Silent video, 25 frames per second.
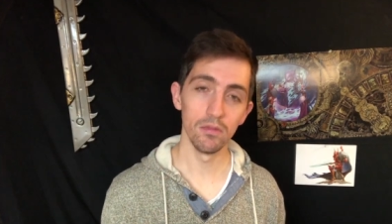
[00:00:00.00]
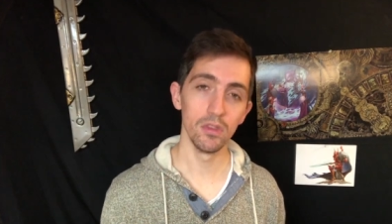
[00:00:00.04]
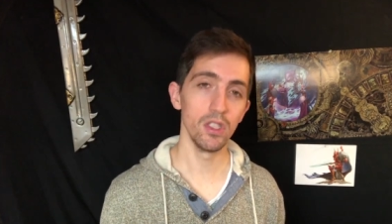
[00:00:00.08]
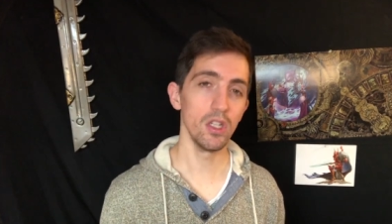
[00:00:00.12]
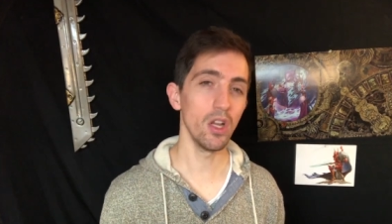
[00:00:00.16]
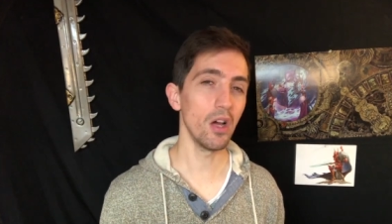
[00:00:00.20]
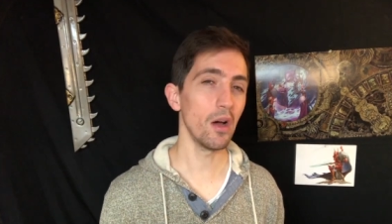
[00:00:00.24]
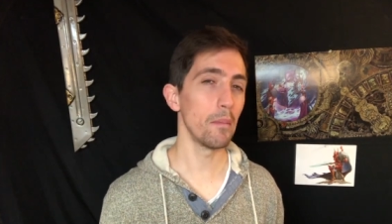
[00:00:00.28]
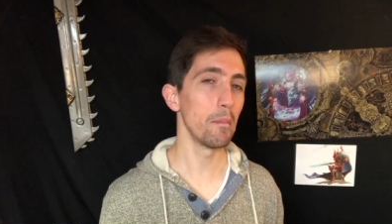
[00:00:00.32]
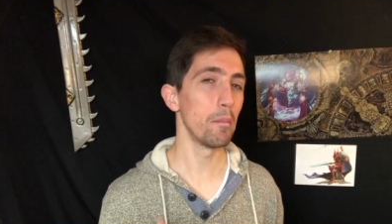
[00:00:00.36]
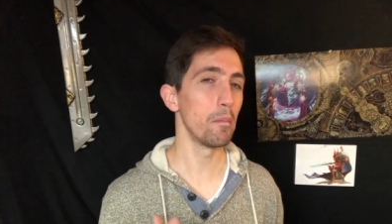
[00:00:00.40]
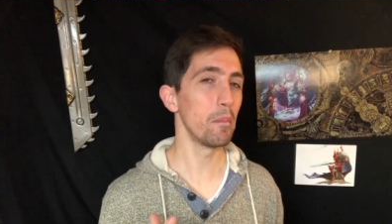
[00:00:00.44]

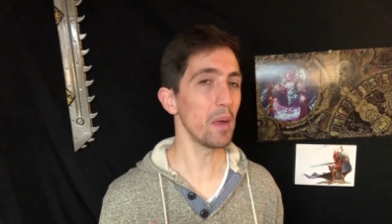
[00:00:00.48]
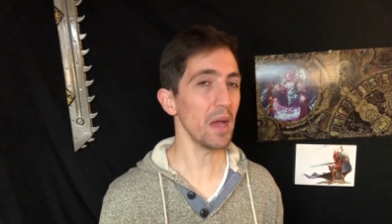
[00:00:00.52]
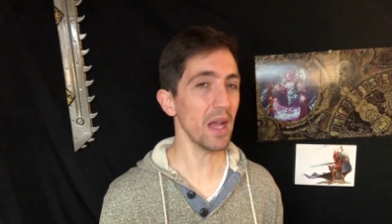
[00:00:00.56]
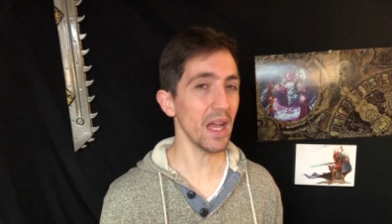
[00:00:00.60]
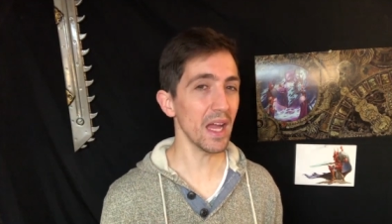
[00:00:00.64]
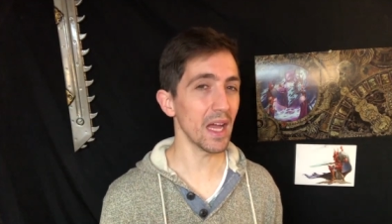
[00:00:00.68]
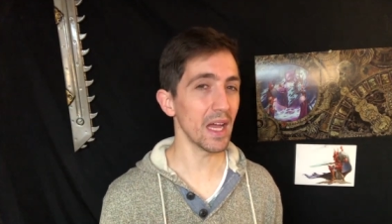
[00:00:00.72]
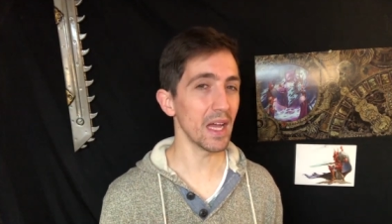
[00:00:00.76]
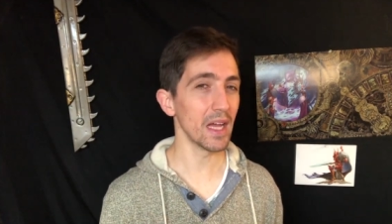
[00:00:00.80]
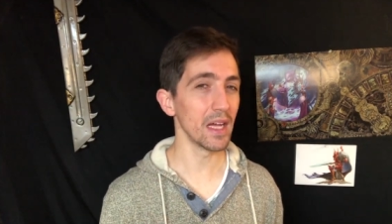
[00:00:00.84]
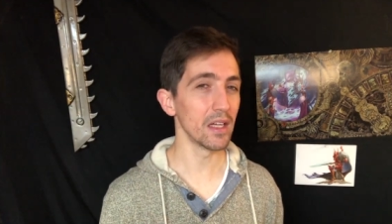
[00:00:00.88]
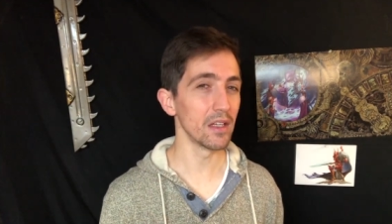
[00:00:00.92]
Not
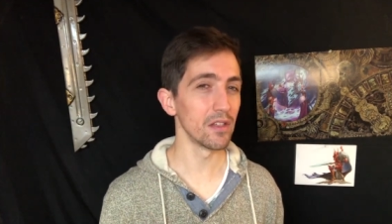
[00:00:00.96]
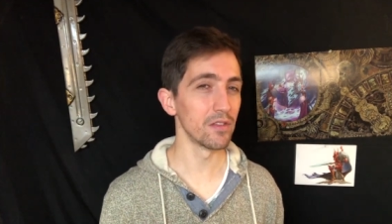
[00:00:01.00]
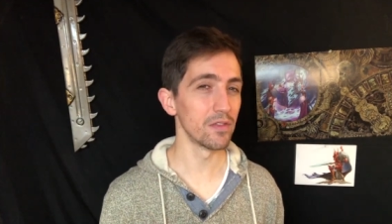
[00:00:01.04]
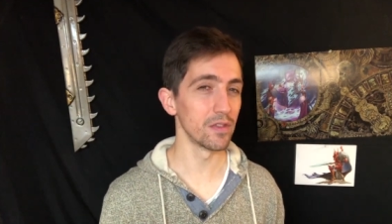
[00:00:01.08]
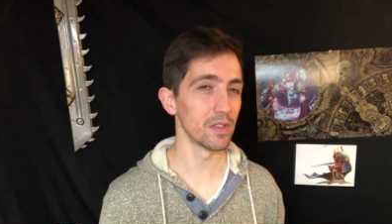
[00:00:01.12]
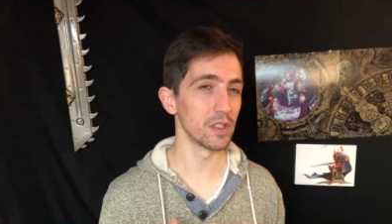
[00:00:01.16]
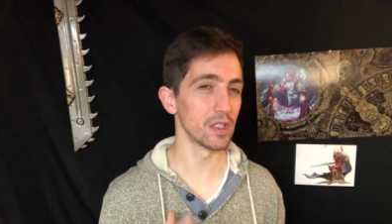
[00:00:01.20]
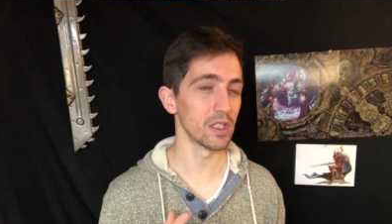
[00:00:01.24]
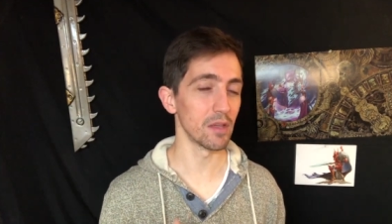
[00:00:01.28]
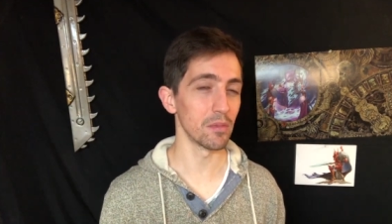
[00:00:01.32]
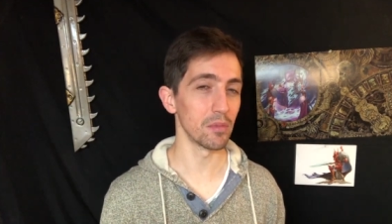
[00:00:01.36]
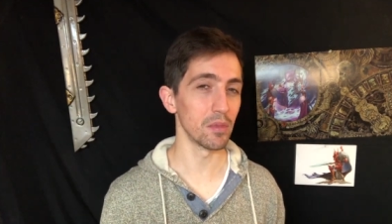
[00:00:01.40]
bad
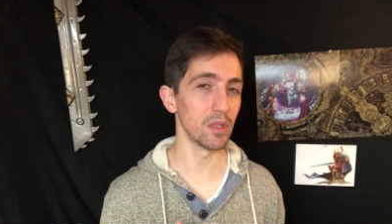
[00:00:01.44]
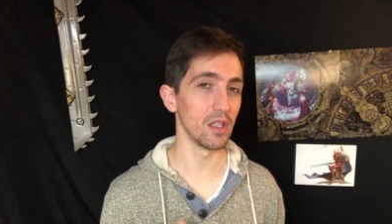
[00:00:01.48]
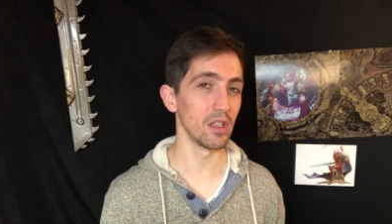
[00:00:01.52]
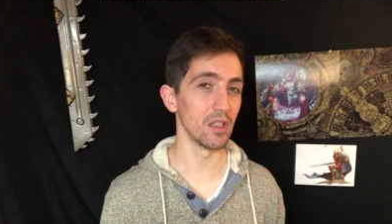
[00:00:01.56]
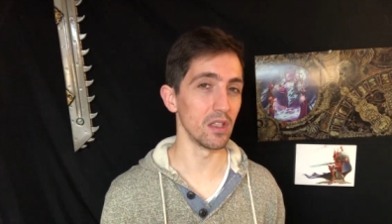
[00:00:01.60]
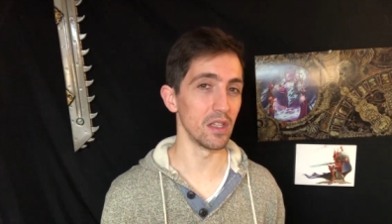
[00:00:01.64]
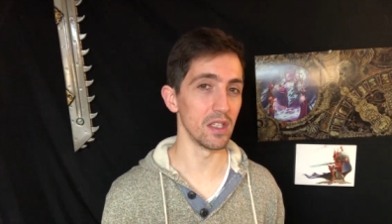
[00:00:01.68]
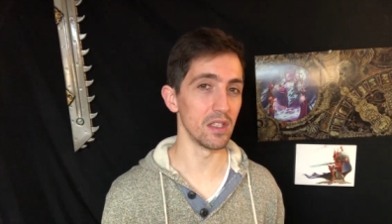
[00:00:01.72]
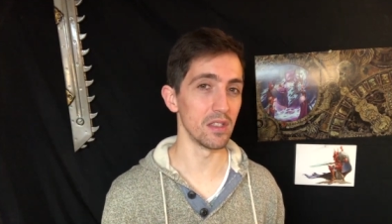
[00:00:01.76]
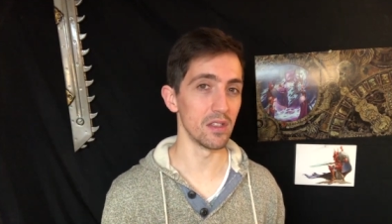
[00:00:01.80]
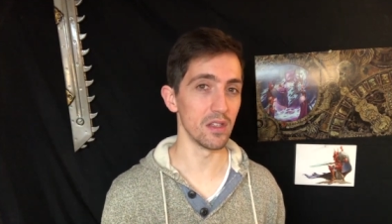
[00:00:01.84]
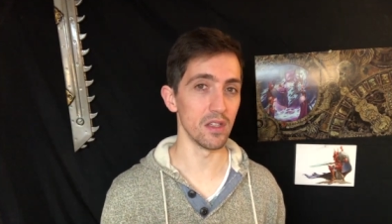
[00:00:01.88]
for something
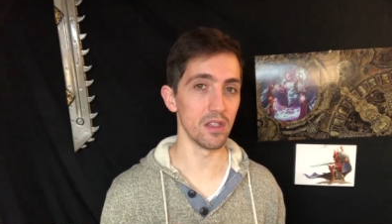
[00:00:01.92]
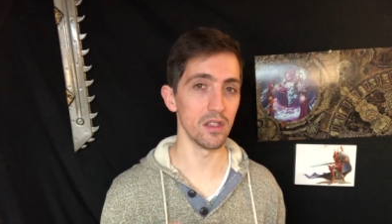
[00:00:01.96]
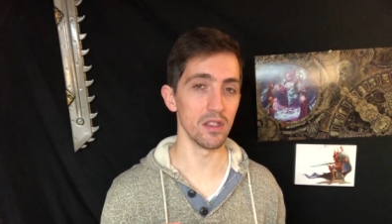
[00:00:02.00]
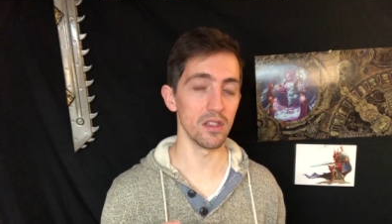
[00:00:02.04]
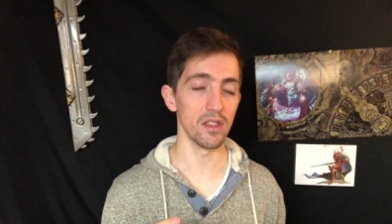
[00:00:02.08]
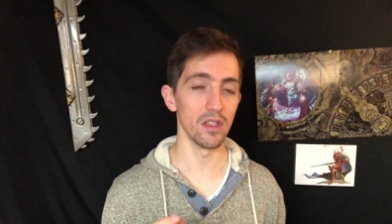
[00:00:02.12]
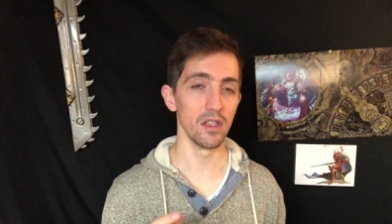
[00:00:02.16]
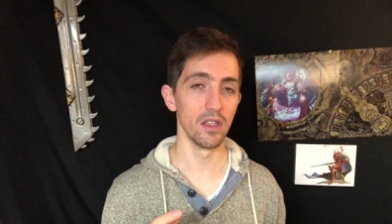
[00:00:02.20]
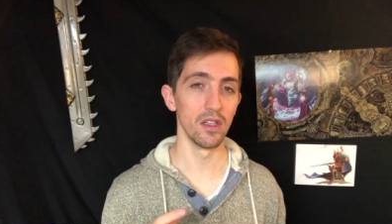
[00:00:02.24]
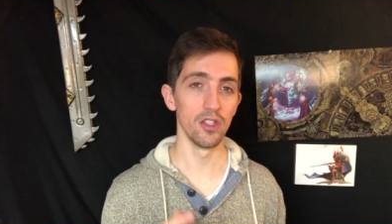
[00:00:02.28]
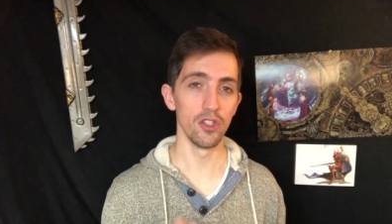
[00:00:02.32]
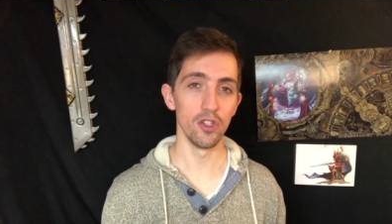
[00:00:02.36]
that
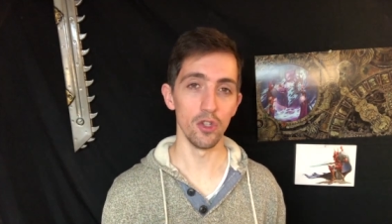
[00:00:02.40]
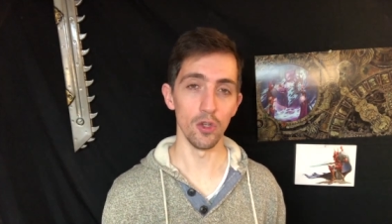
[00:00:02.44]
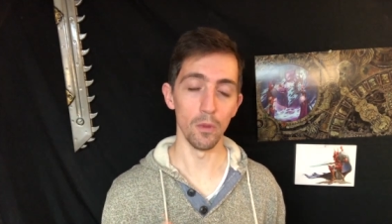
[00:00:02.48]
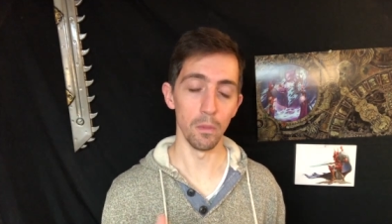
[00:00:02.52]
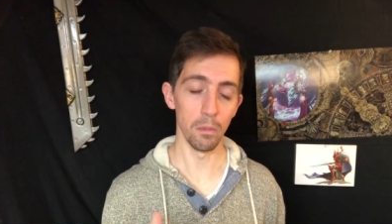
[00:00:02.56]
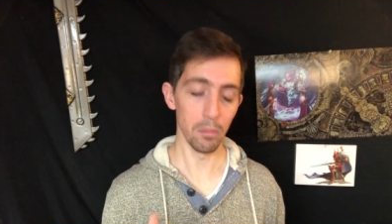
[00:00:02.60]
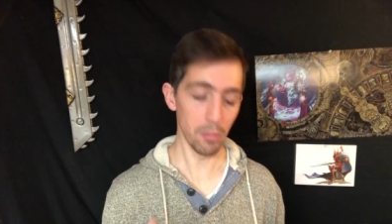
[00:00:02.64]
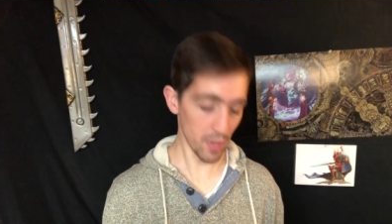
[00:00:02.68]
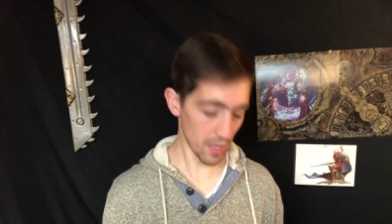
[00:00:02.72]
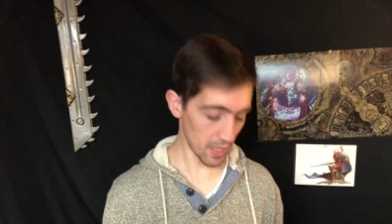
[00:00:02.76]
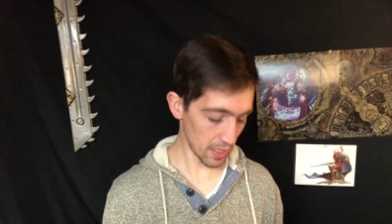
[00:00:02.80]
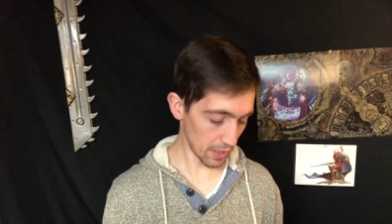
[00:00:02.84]
isn't too
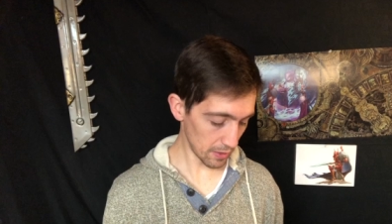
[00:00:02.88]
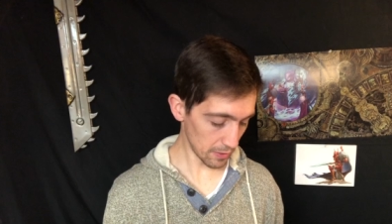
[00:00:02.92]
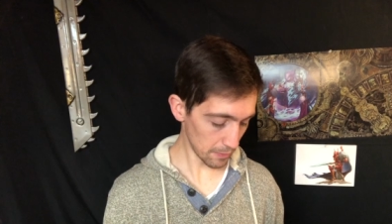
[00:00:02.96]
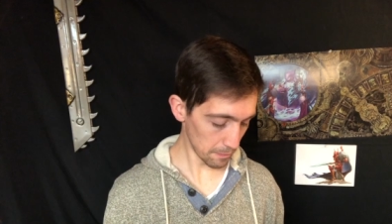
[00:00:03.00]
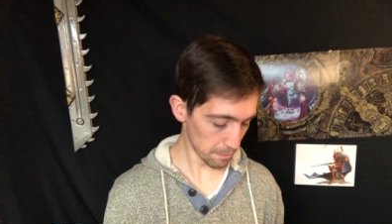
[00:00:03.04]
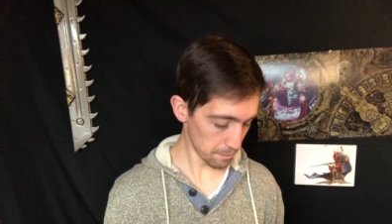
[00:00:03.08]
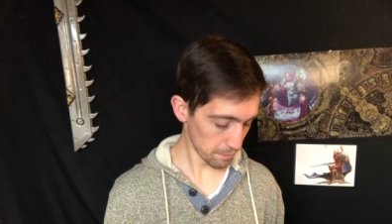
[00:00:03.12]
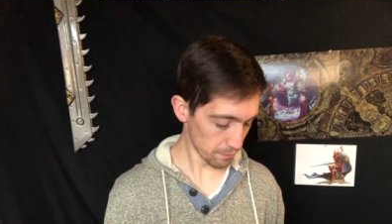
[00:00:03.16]
big.